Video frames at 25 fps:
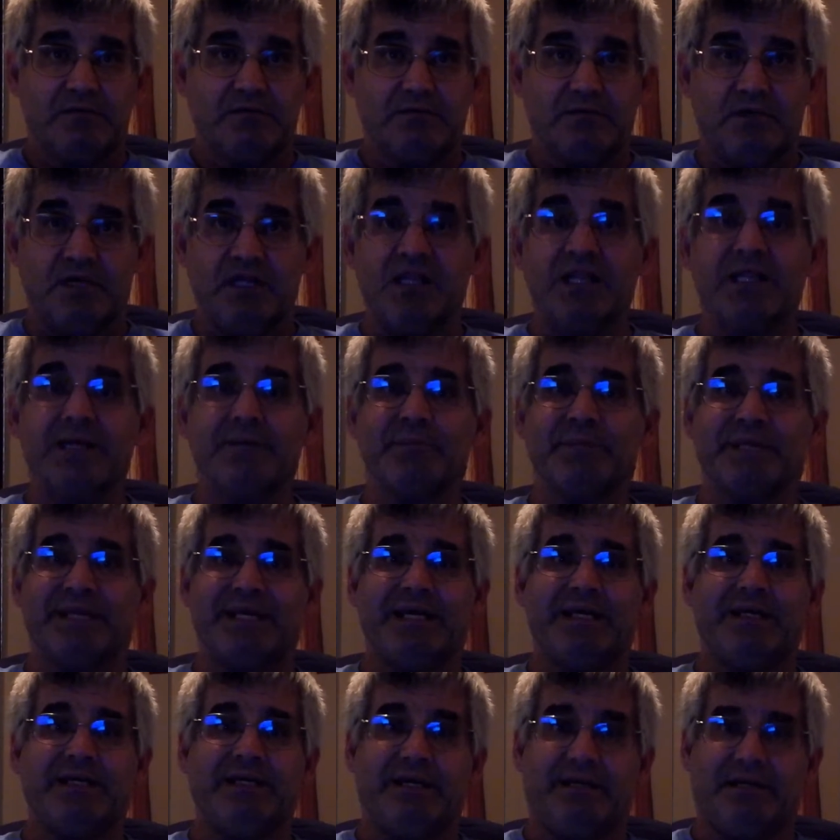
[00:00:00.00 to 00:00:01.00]

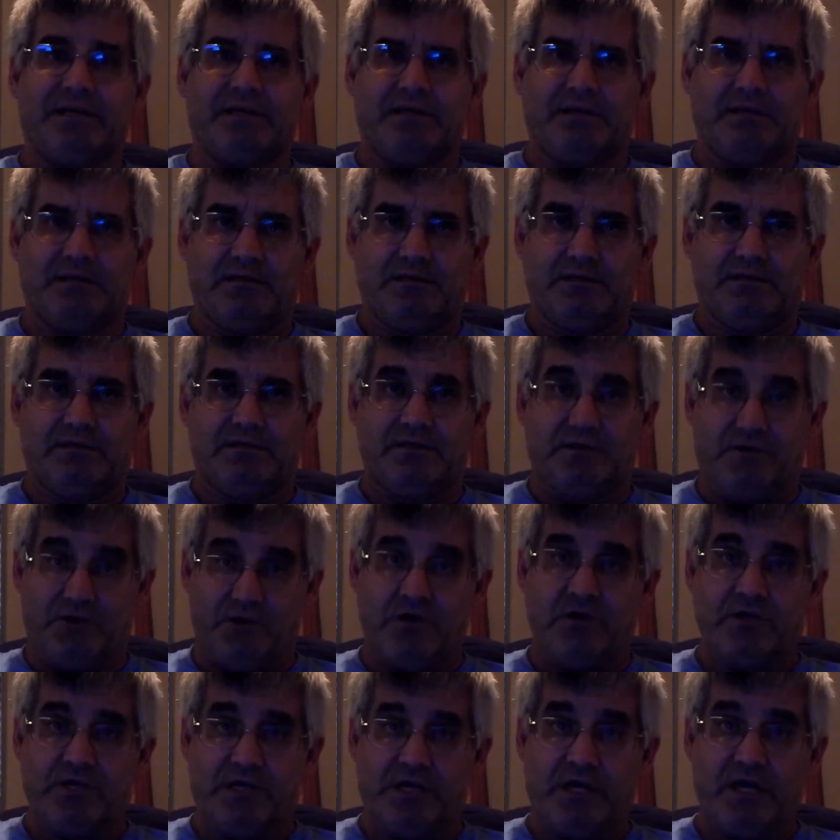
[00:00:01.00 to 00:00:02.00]
eliminating their
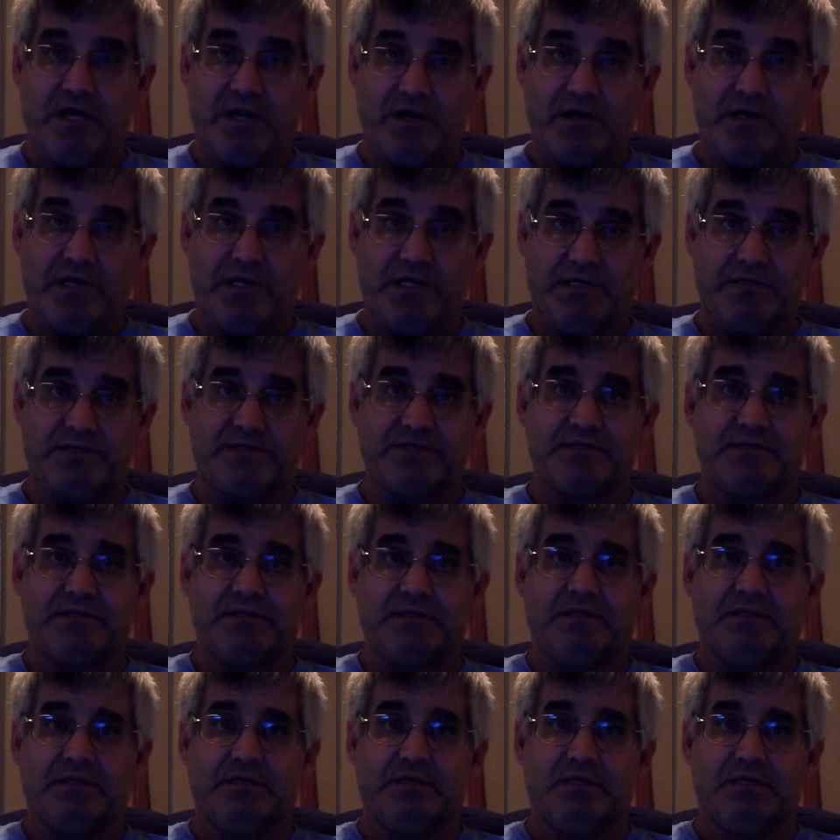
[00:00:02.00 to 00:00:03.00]
hunting areas.
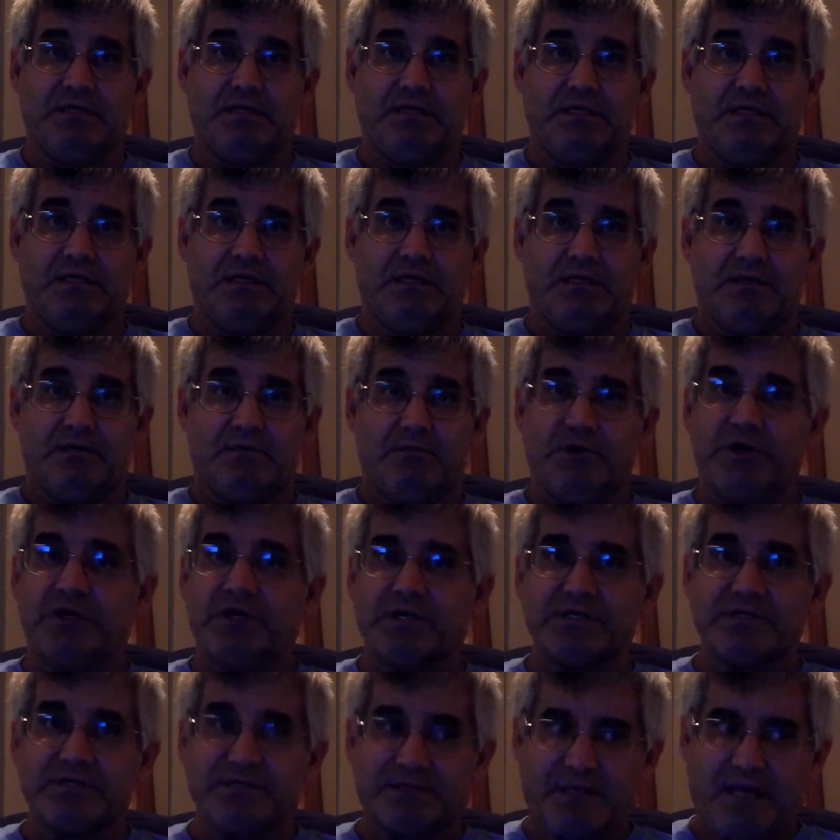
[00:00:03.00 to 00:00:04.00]

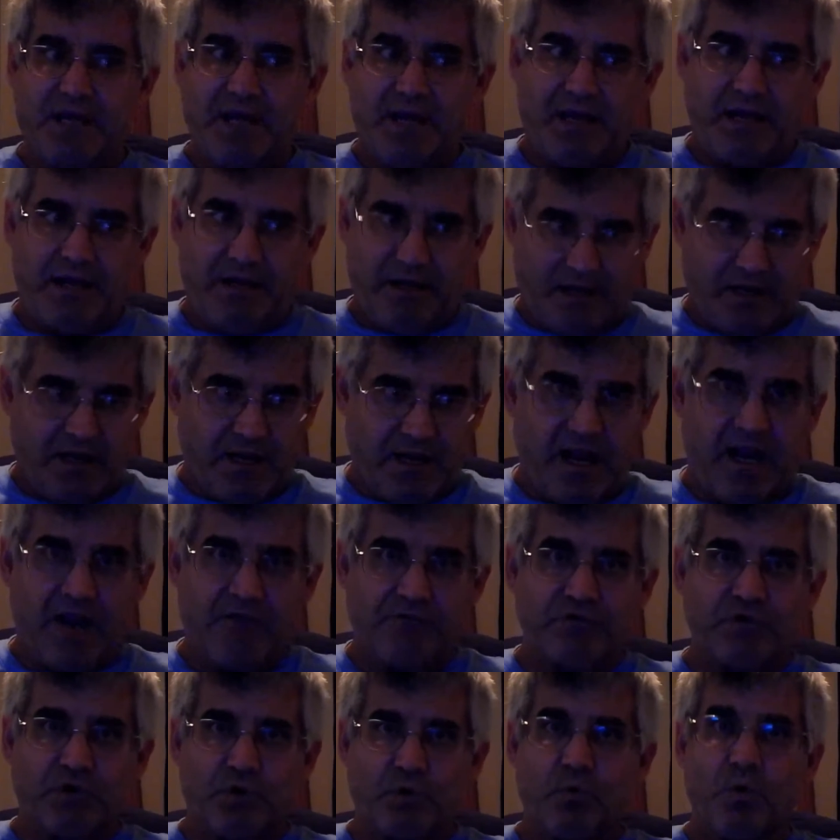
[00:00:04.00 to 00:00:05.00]
Because
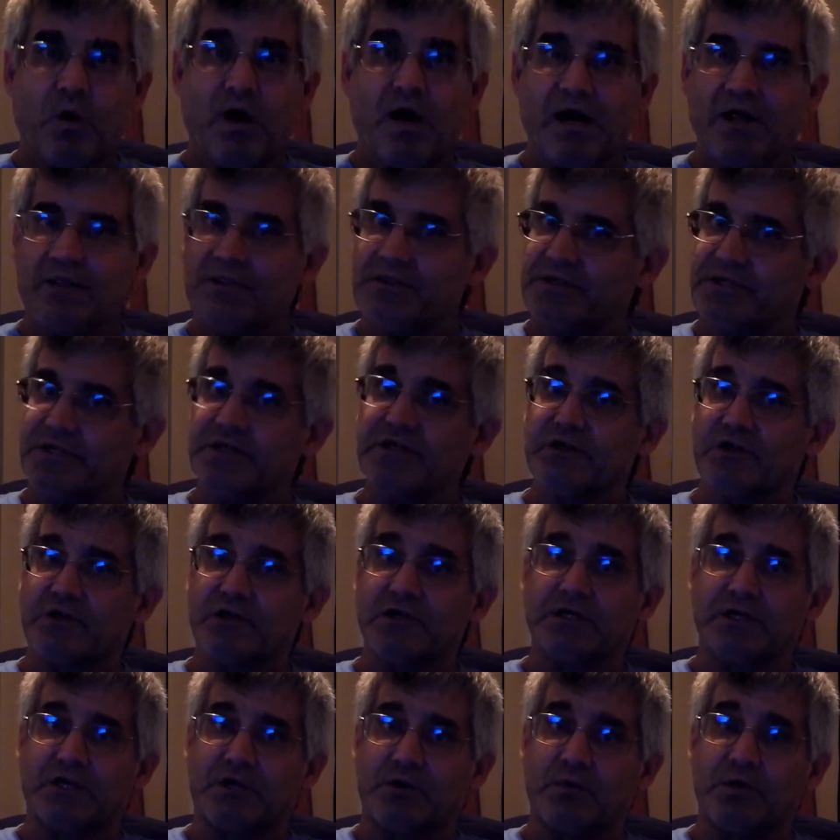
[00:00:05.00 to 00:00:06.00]
after a while, the deer are
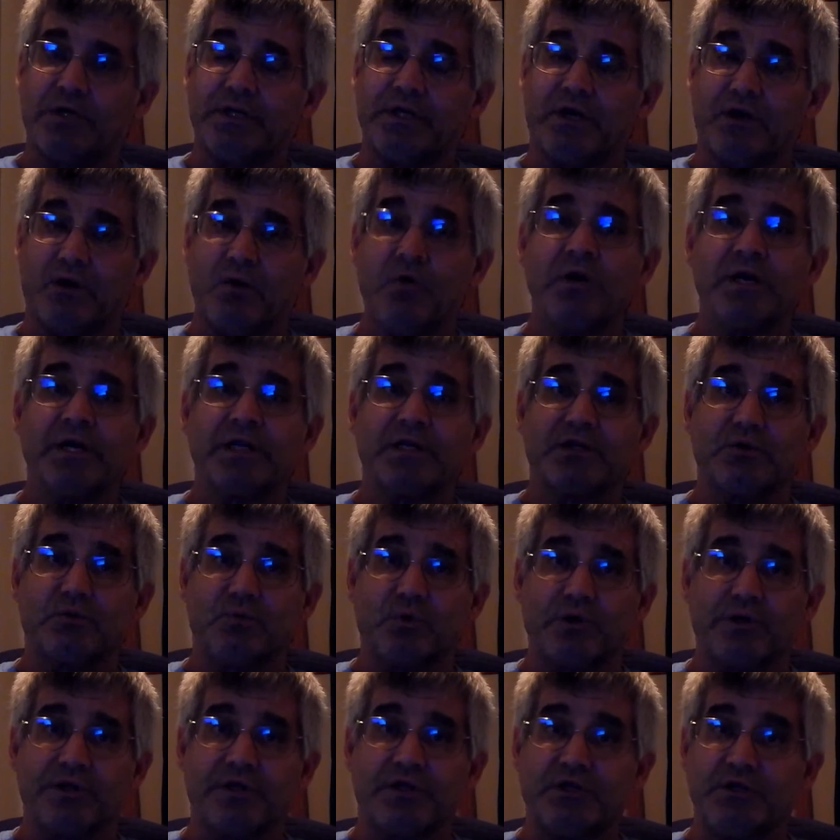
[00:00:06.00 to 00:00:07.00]
going to quit going to
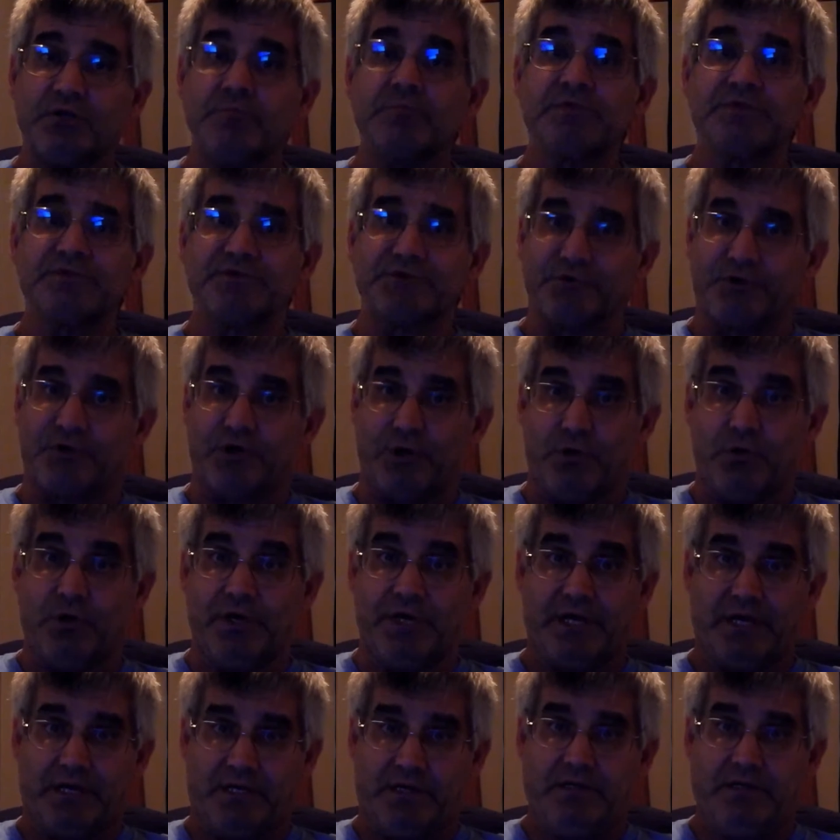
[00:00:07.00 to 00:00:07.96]
where the humans are going.